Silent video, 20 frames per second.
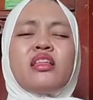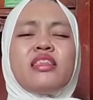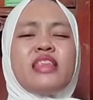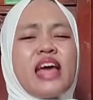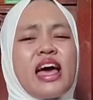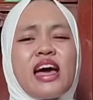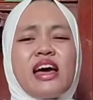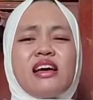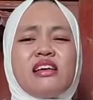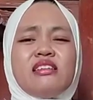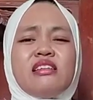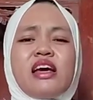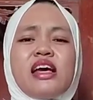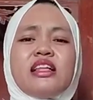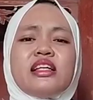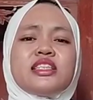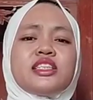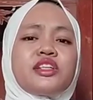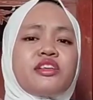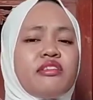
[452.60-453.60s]
then
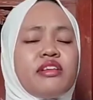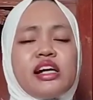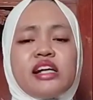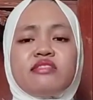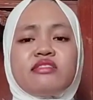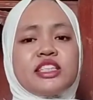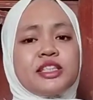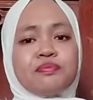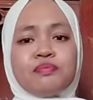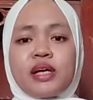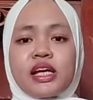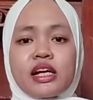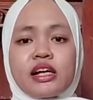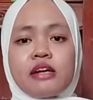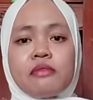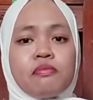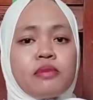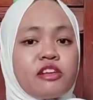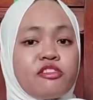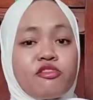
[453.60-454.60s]
it is clear the
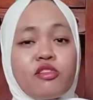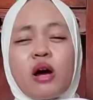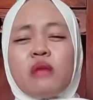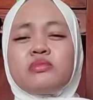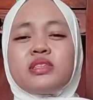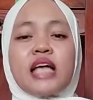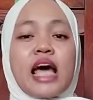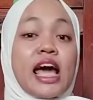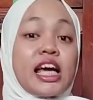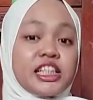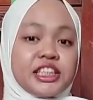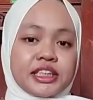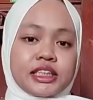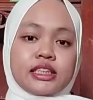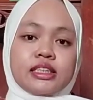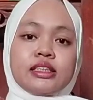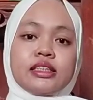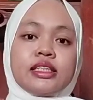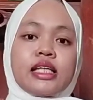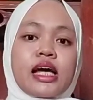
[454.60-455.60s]
speaker performs
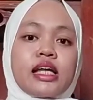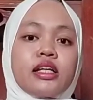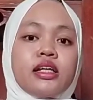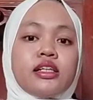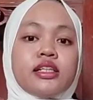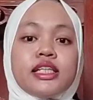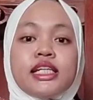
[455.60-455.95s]
action that